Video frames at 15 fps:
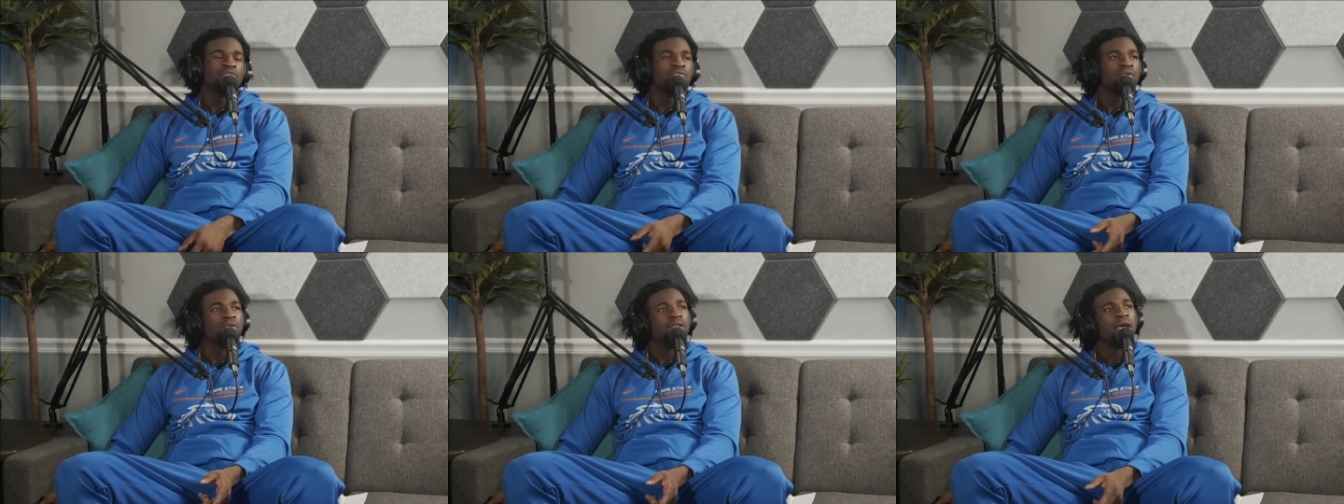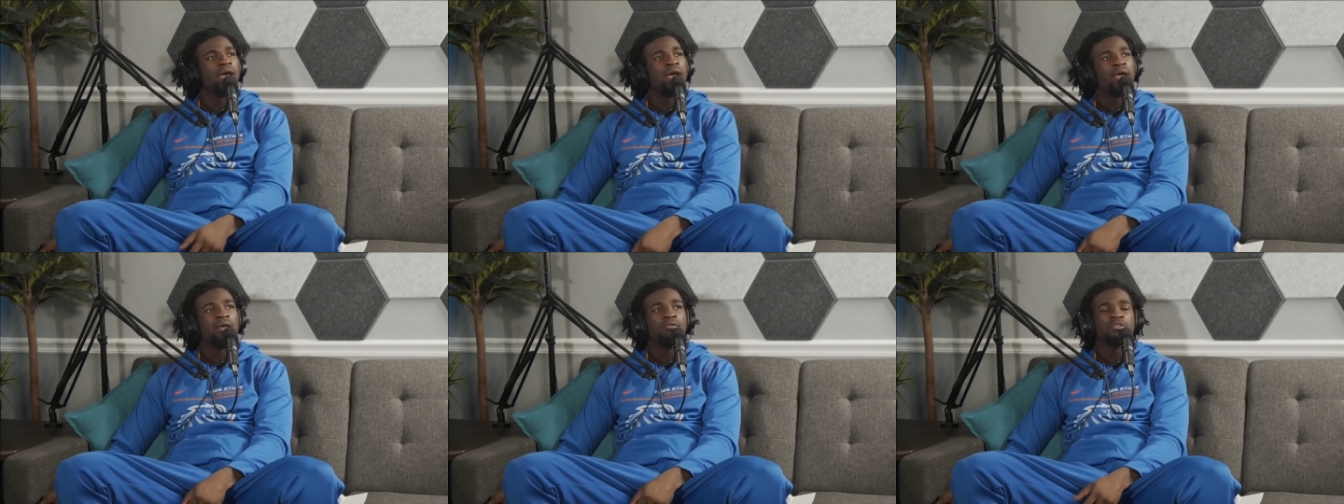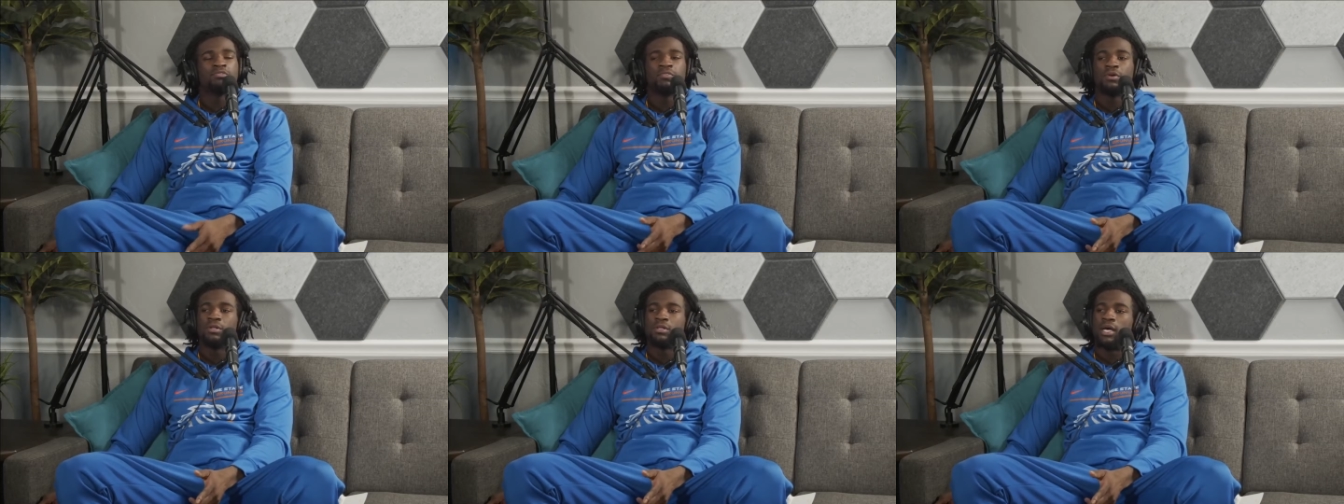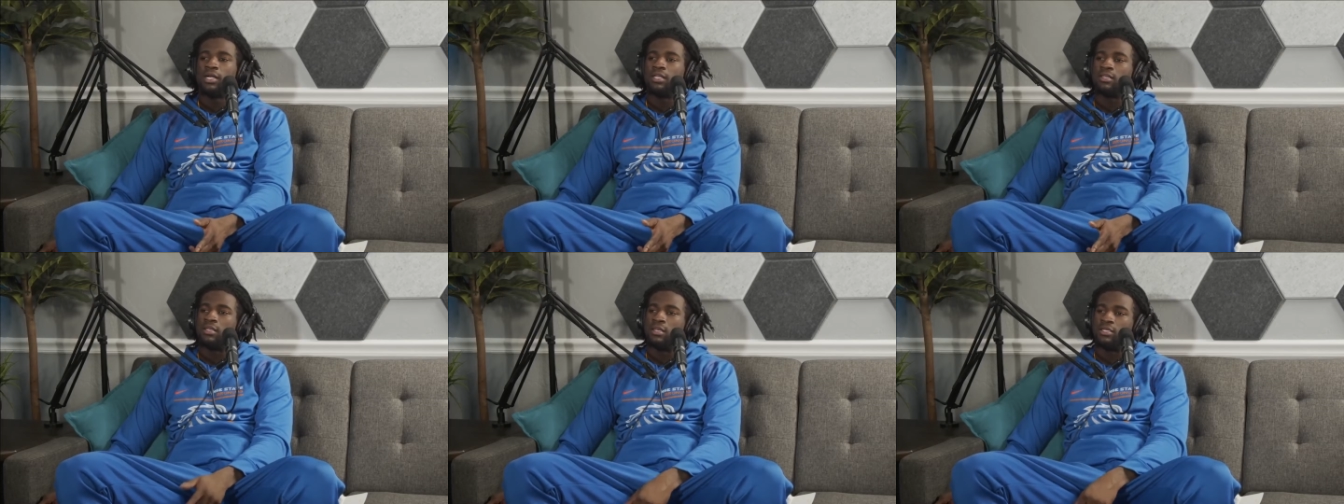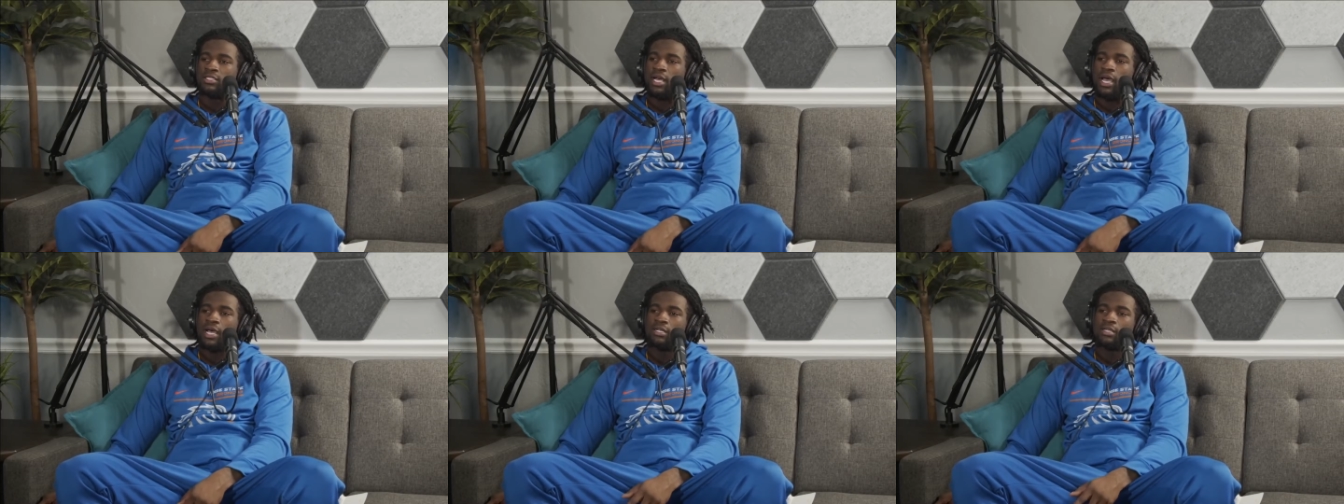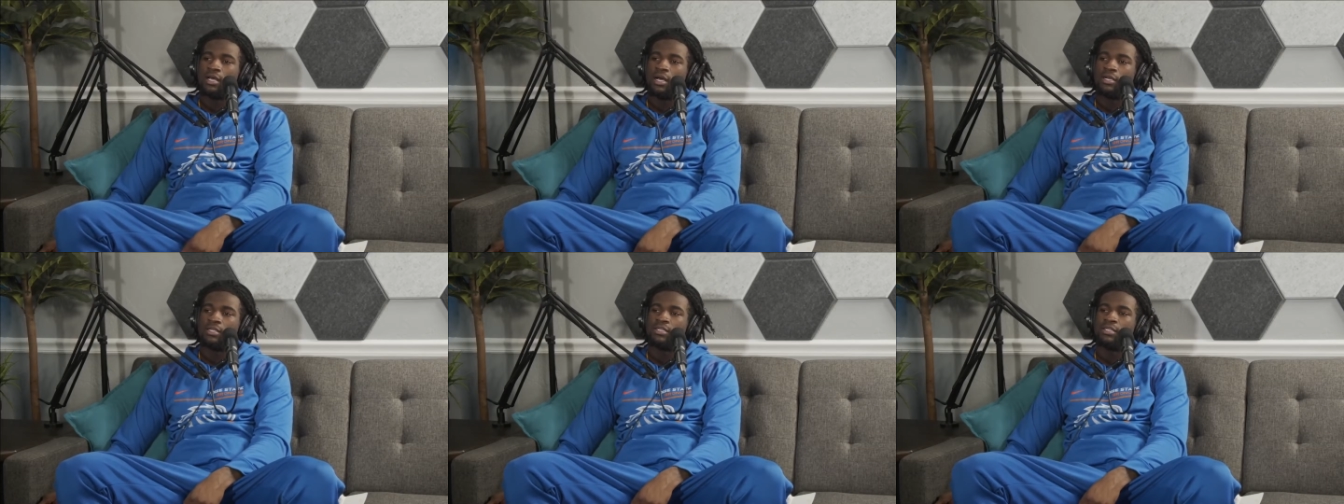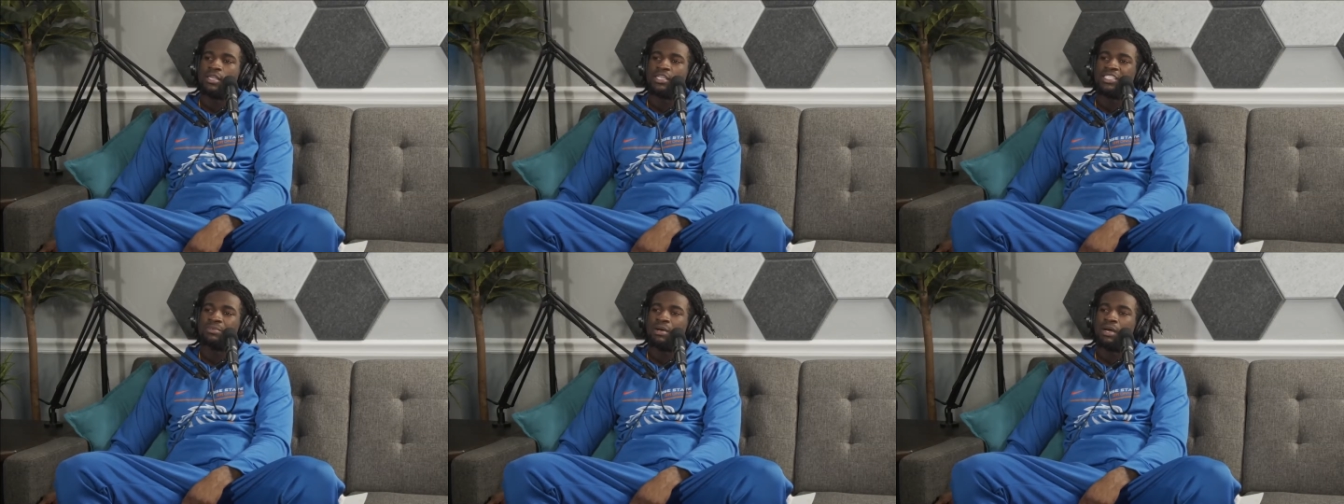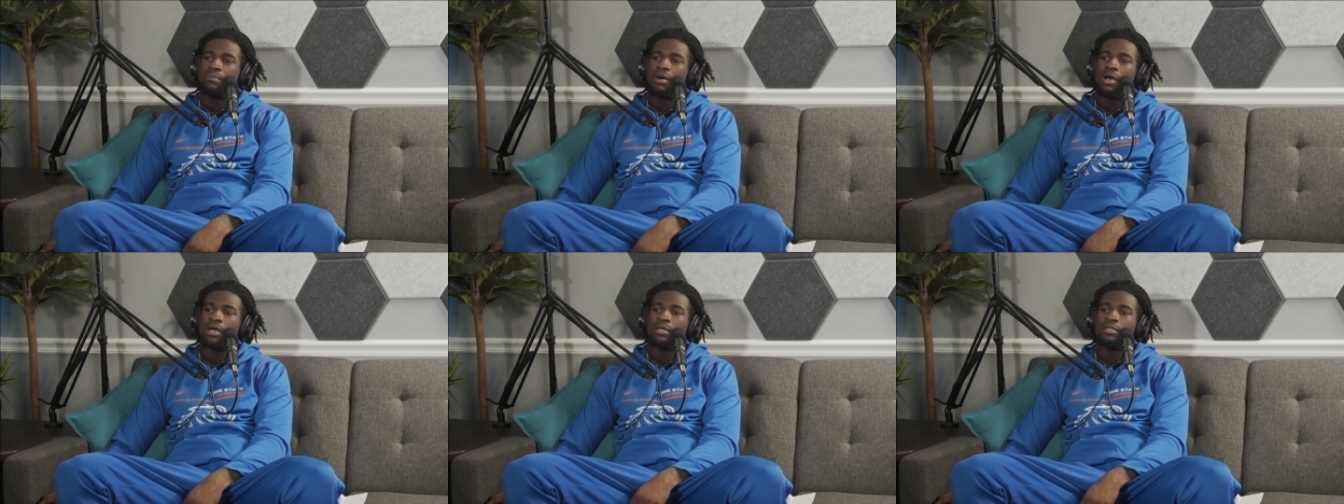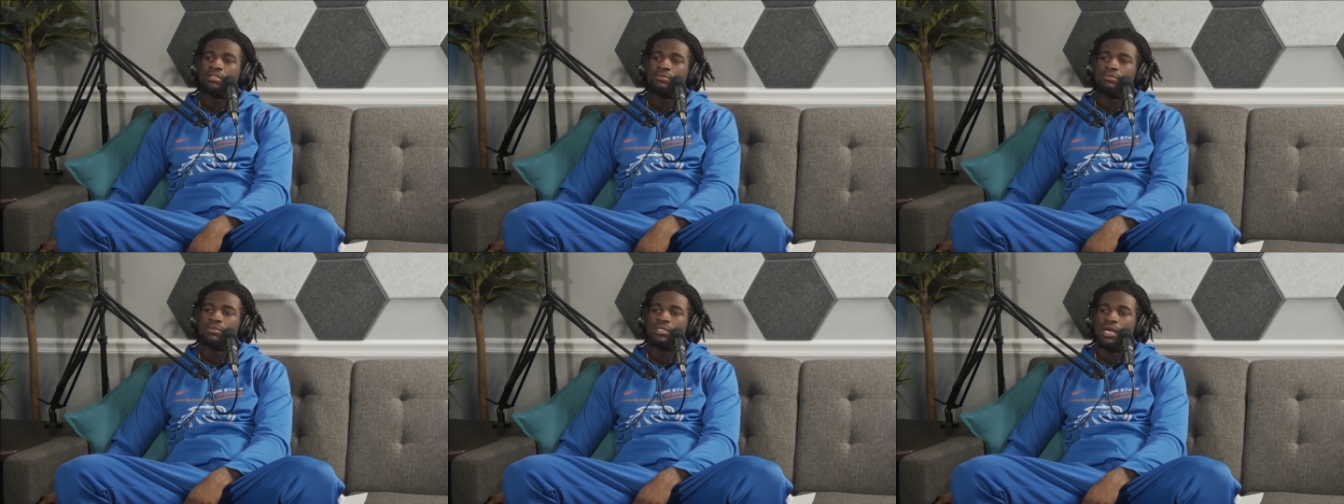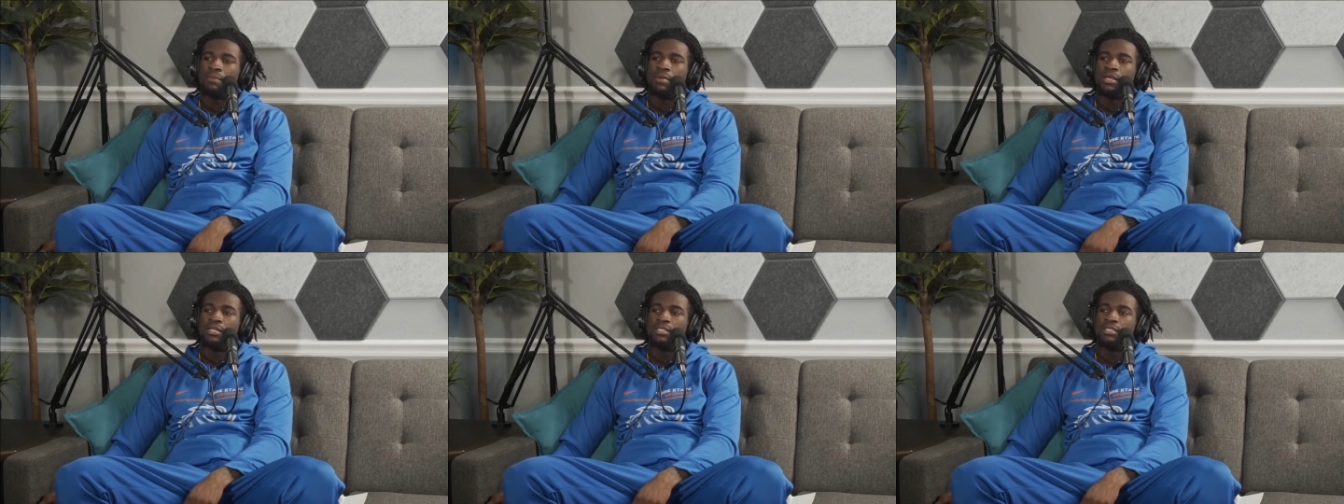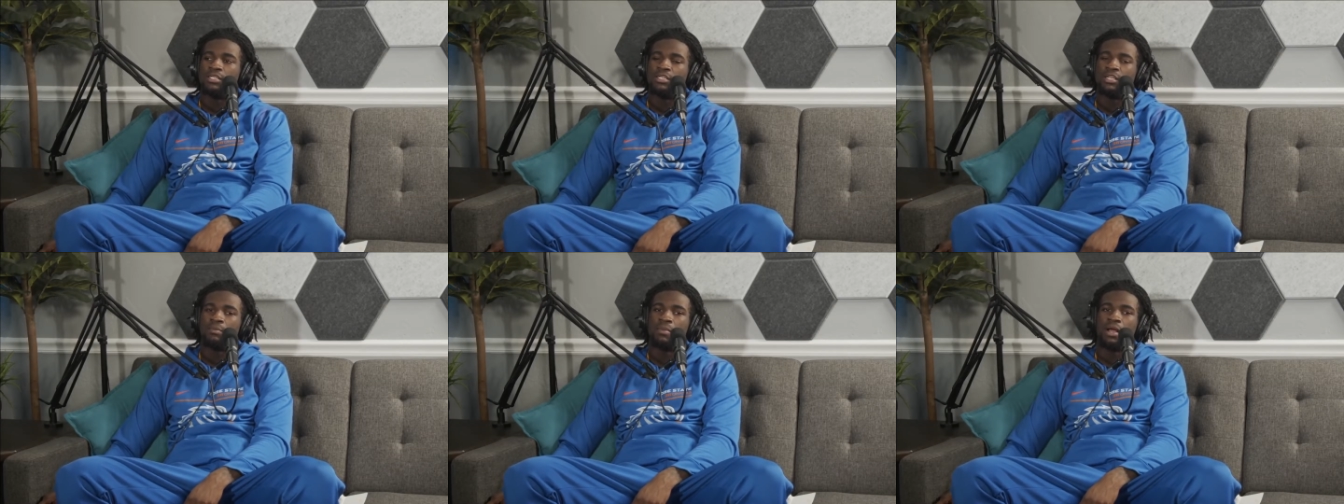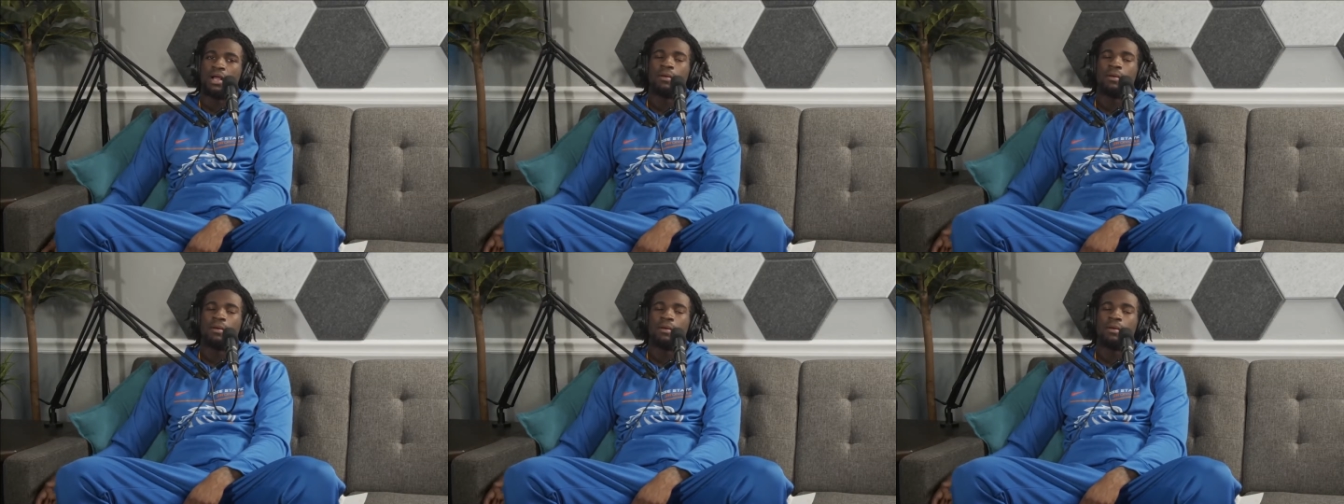for that. It was for a lot of things. I had a lot of things in my mind when I made the decision to come back.